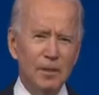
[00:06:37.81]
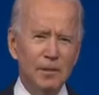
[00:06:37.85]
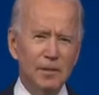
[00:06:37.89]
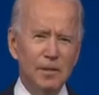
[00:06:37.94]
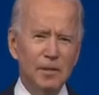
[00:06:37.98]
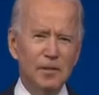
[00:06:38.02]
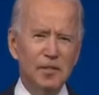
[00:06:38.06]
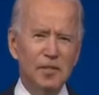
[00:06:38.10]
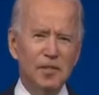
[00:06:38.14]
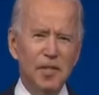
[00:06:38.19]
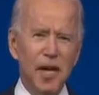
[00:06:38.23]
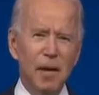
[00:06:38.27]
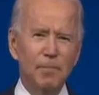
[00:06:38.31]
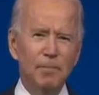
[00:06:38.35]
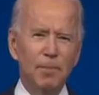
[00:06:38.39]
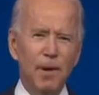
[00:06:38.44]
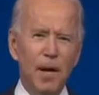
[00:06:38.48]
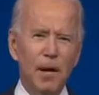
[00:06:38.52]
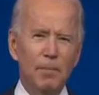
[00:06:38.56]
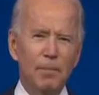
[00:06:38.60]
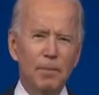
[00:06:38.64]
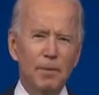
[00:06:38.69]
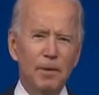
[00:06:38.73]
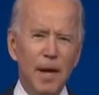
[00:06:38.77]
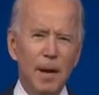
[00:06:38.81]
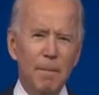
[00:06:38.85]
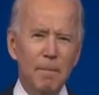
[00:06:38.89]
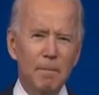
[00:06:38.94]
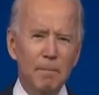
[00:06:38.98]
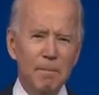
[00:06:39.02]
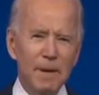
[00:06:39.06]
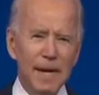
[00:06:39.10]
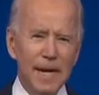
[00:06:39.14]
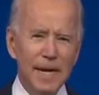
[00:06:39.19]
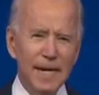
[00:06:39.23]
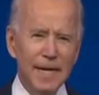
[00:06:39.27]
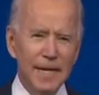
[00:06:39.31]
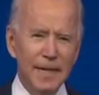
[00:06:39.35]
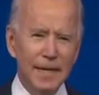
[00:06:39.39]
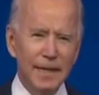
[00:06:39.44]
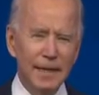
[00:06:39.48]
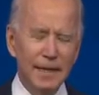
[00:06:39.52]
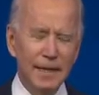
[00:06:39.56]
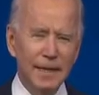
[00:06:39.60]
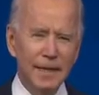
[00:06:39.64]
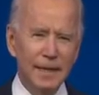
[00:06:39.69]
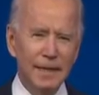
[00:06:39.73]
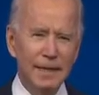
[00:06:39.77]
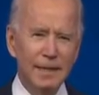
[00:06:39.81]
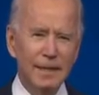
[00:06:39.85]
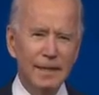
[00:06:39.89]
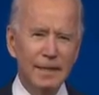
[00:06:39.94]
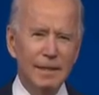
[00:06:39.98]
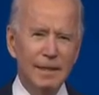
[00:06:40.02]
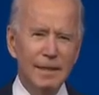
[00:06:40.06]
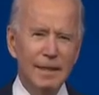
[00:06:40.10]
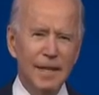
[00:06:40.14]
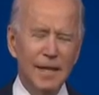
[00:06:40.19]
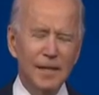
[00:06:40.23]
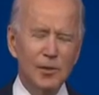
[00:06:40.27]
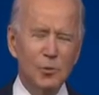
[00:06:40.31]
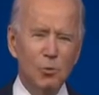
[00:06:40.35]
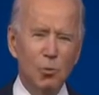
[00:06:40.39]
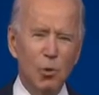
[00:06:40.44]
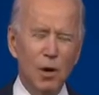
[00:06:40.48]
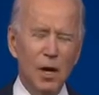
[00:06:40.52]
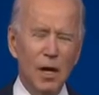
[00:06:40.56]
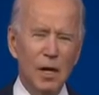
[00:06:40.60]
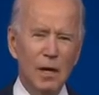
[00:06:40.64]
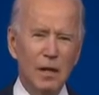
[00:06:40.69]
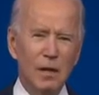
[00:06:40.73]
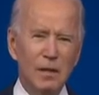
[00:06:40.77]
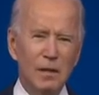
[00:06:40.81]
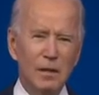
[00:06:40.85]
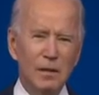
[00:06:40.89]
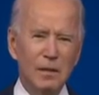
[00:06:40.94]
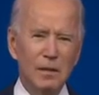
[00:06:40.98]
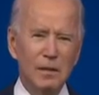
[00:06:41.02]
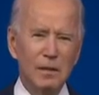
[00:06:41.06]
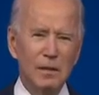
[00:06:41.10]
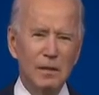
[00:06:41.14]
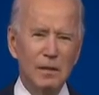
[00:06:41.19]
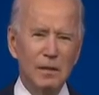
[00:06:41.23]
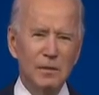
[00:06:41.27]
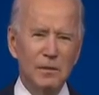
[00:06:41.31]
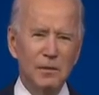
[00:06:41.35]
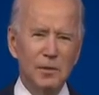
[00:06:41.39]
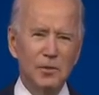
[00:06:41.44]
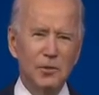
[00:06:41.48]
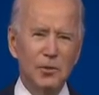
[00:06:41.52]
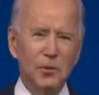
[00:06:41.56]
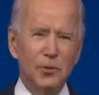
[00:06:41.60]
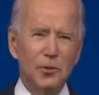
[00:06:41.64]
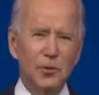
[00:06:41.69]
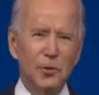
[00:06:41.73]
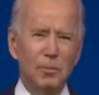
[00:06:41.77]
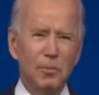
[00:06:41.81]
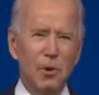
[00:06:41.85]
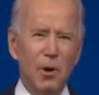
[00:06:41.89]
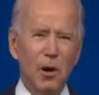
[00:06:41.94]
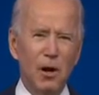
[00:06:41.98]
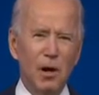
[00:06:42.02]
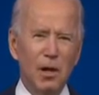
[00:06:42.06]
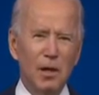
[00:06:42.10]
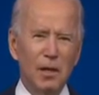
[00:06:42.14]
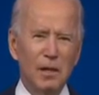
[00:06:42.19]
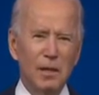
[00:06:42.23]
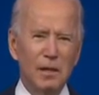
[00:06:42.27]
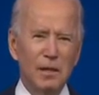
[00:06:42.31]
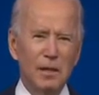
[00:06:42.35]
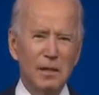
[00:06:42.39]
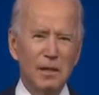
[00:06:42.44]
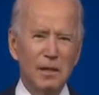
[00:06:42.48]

to step up immediately as well to do their part.